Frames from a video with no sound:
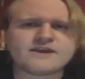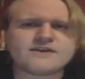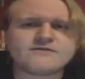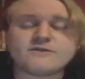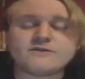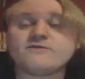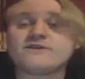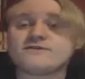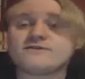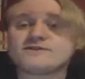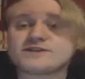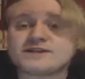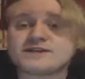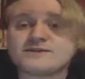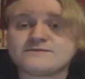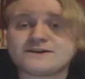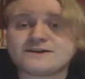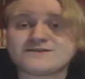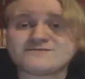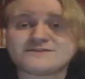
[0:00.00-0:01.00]
if you've never seen a
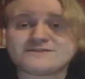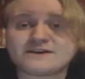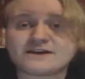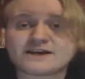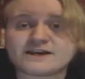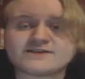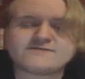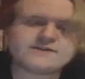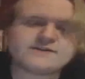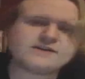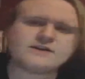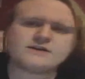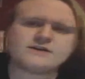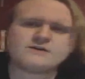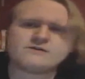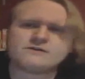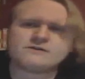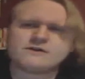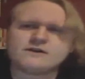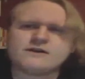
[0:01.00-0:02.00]
VenomFangx
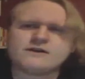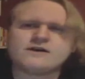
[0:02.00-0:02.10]
video